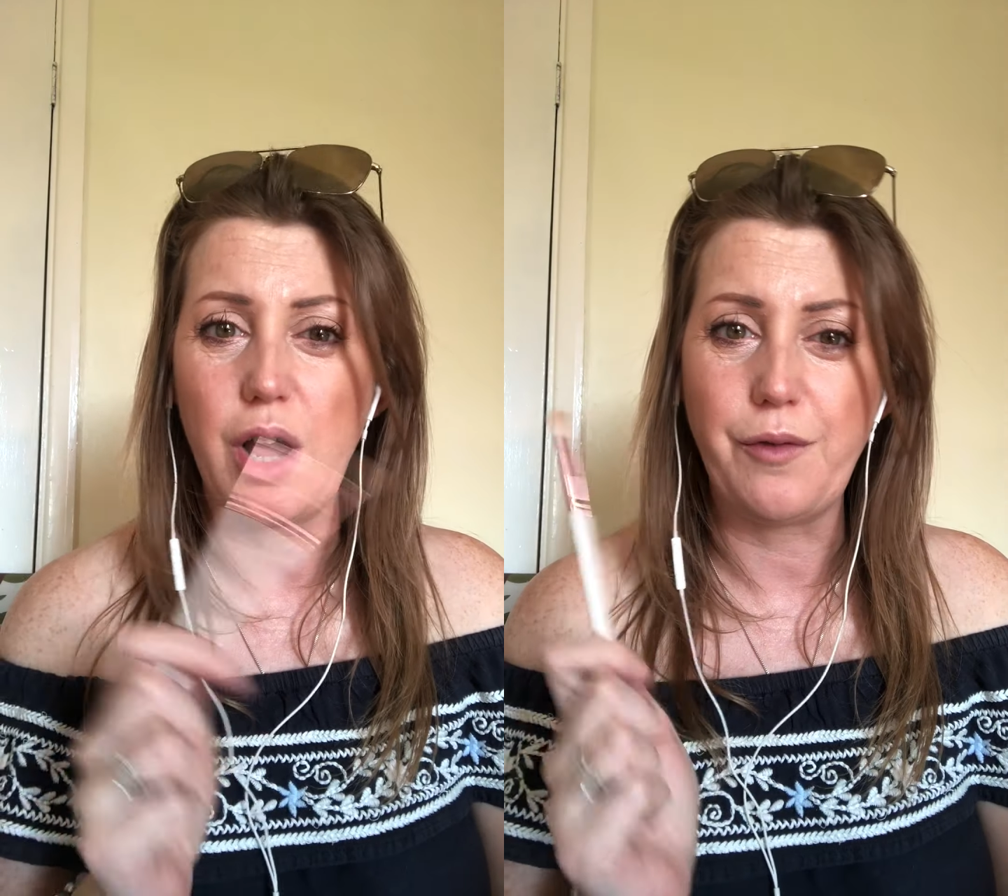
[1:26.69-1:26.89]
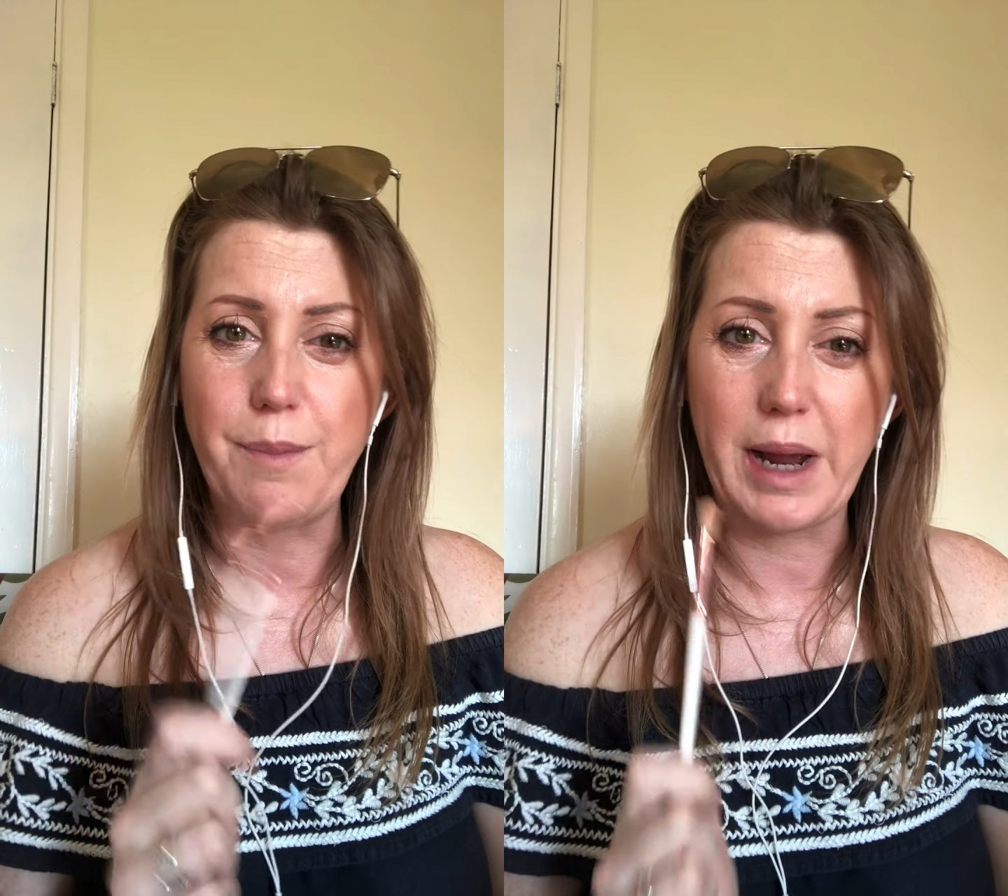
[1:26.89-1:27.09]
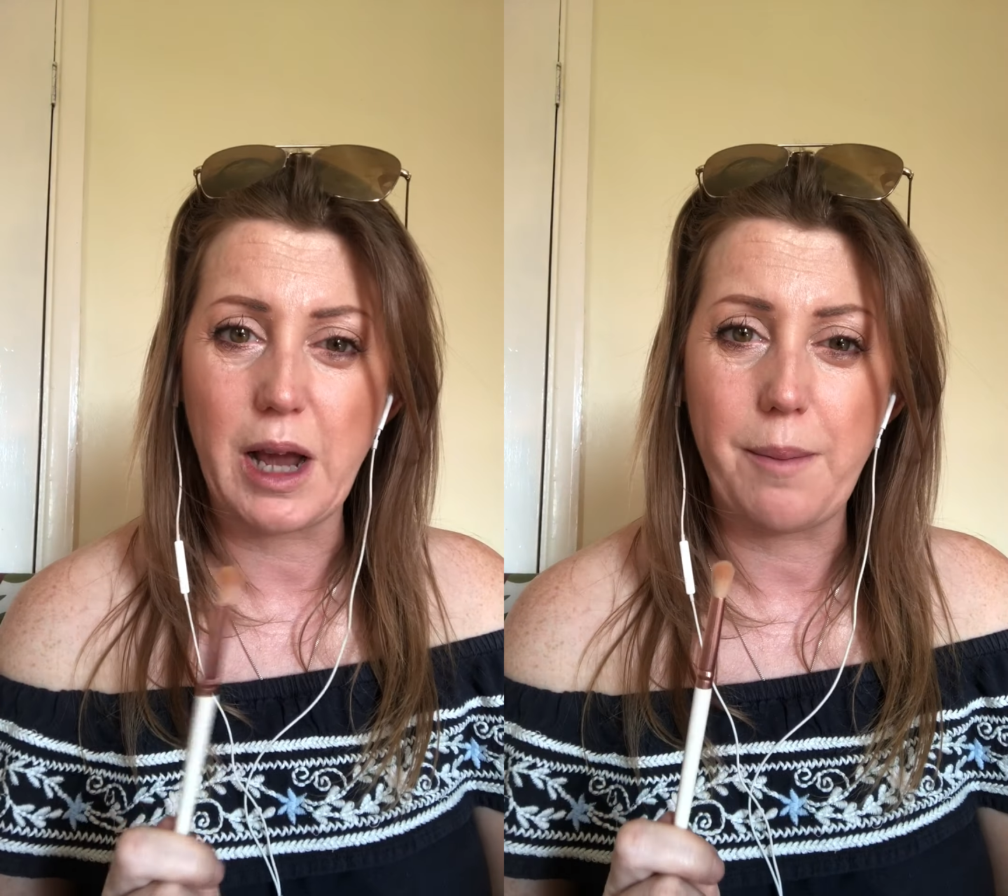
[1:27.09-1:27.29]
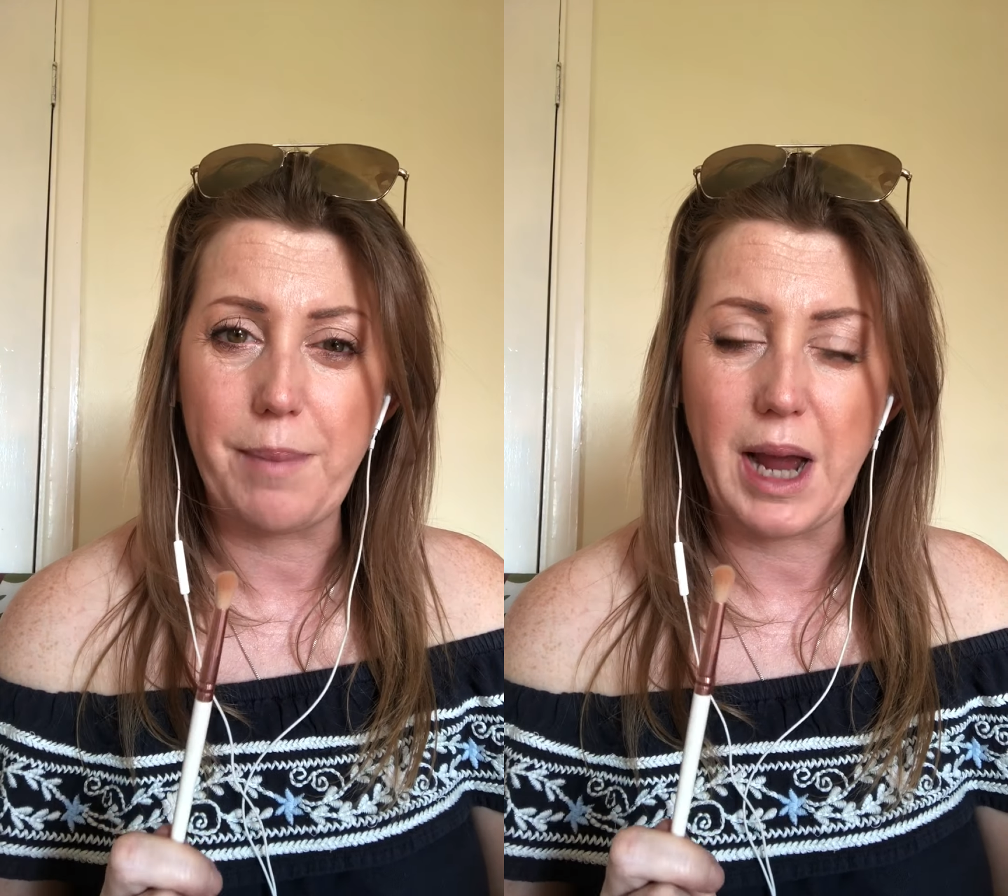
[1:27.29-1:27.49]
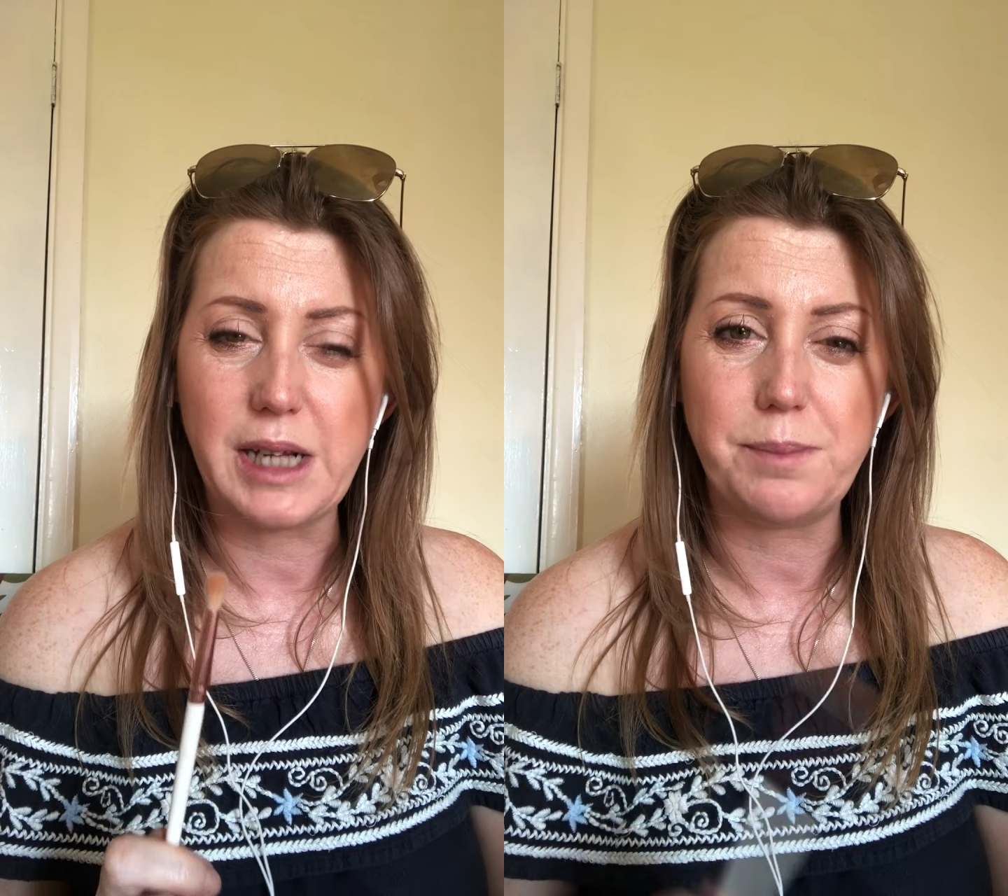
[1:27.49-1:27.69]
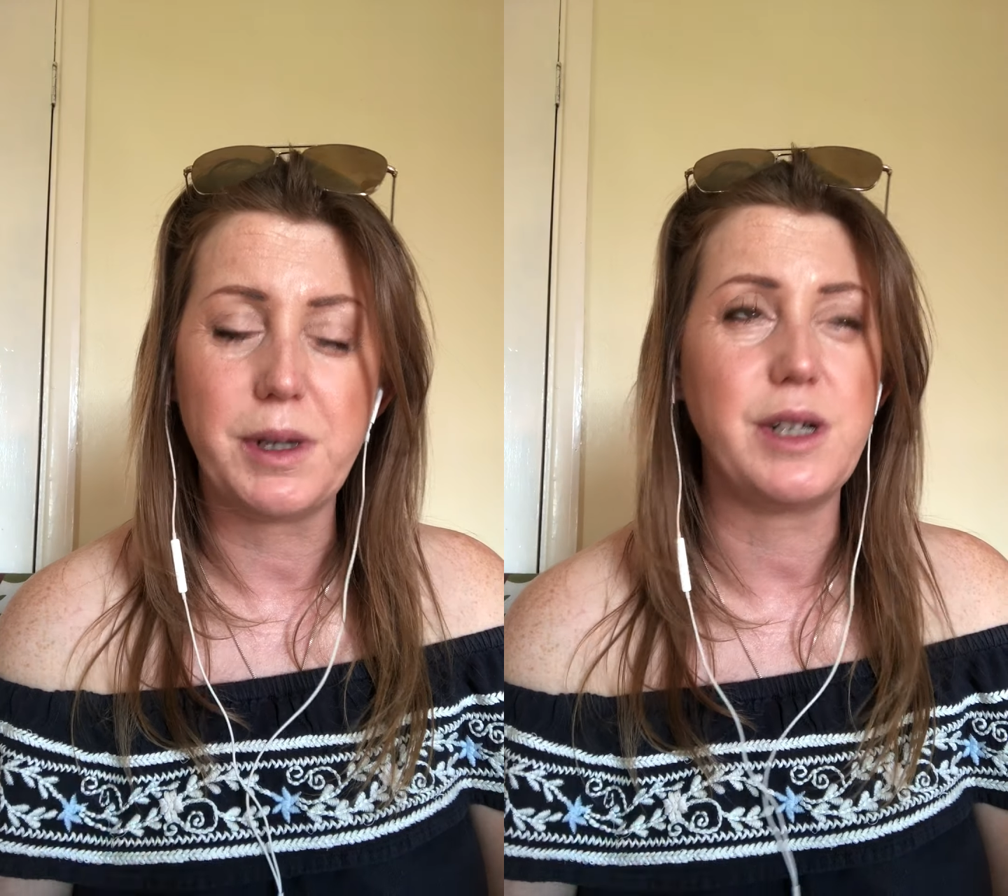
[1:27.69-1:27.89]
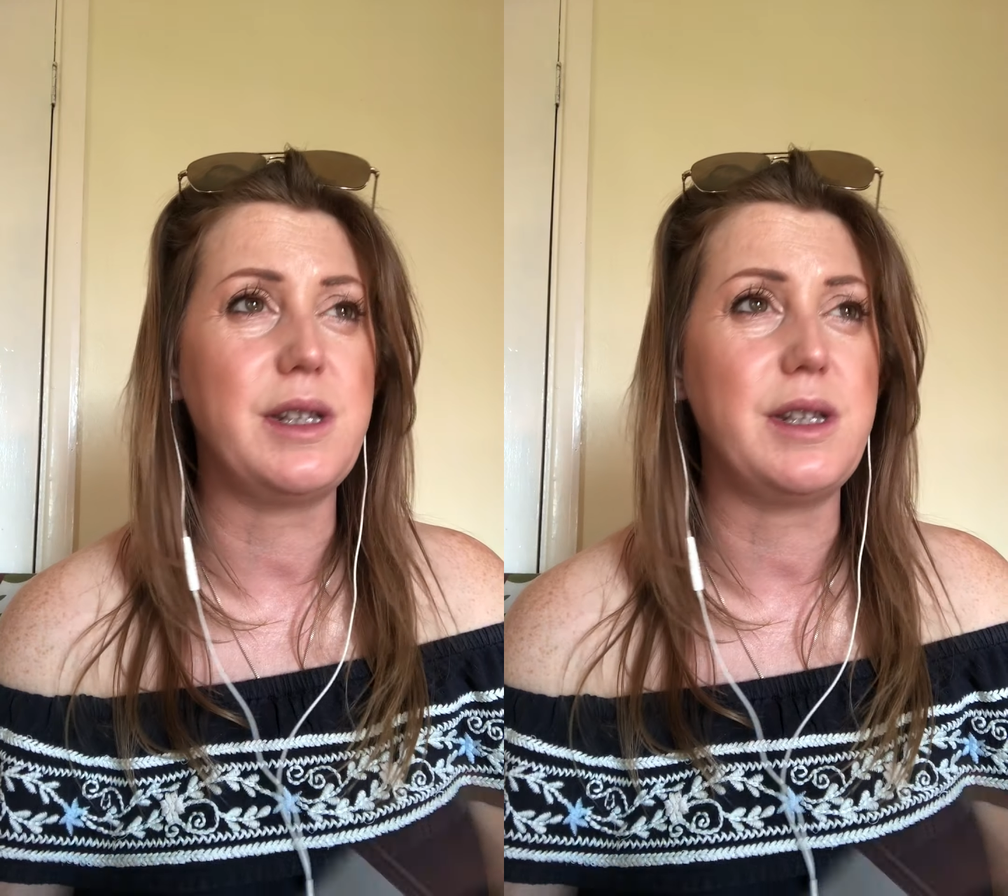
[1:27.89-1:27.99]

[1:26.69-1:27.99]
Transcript: of a makeup base because